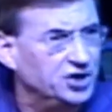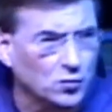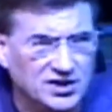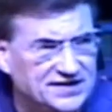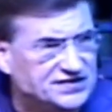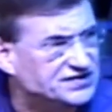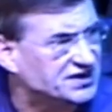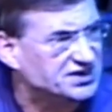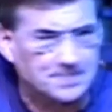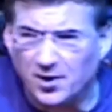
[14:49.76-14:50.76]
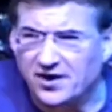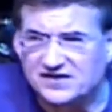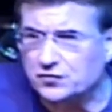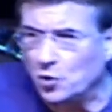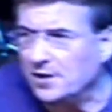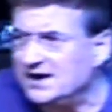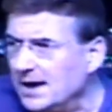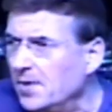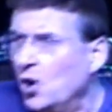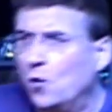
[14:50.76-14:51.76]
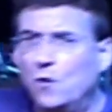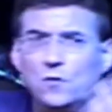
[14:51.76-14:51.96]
your religious experience growing up.